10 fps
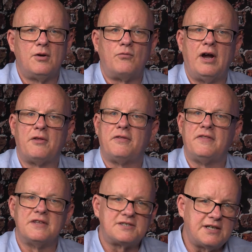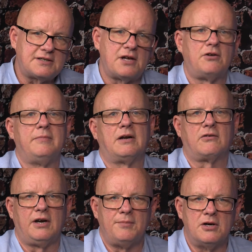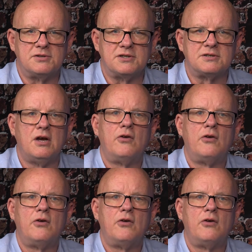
rather than the 600 milligram doses